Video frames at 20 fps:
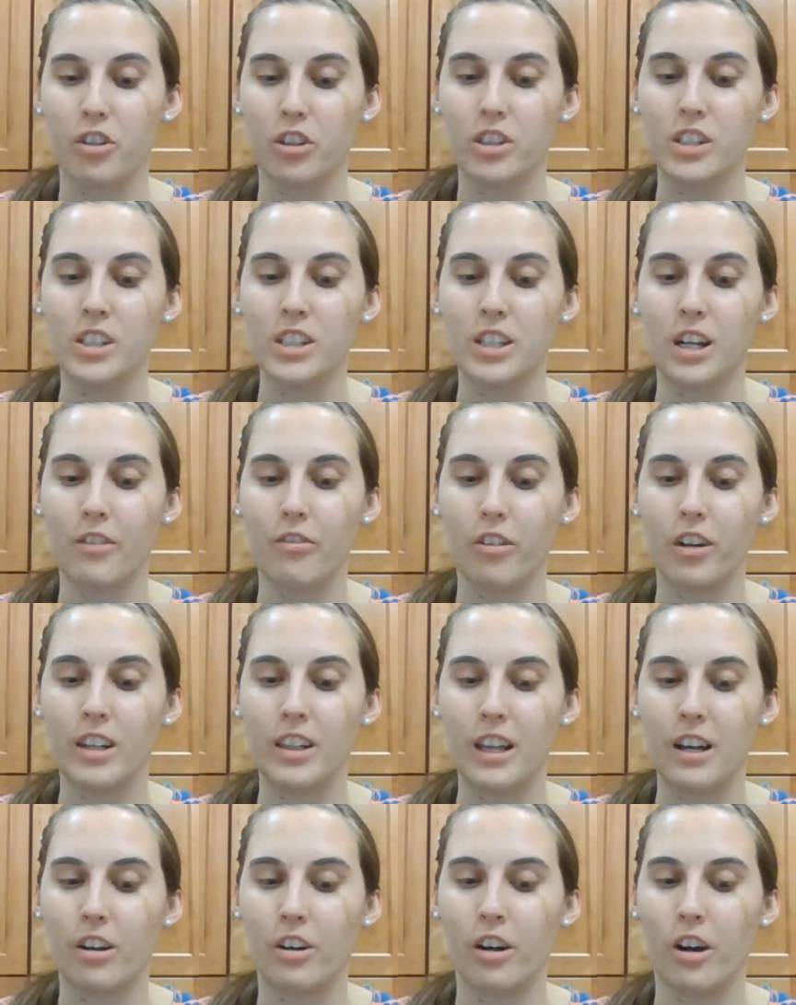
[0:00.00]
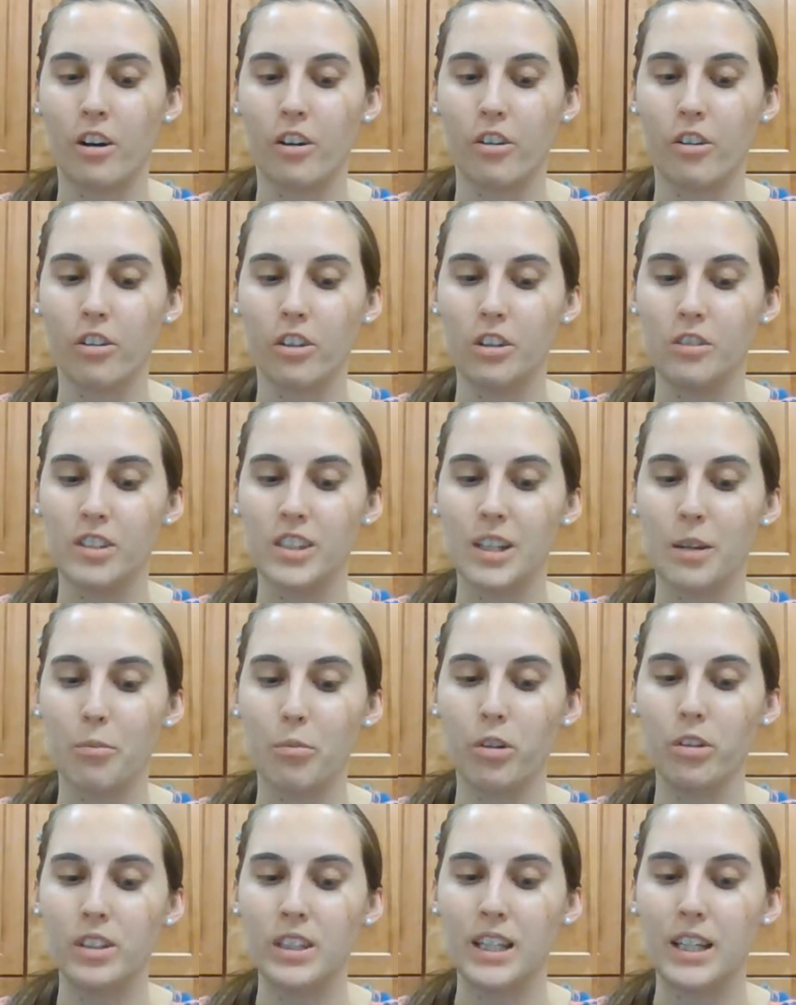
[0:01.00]
discovering that Carl used them
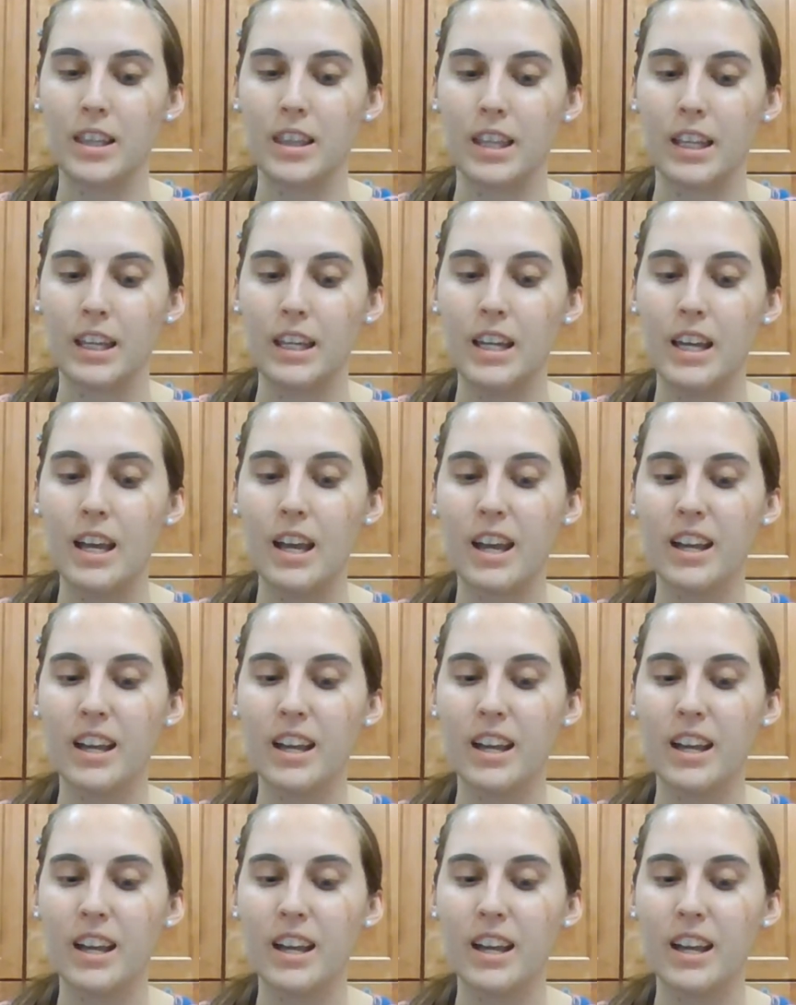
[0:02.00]
routinely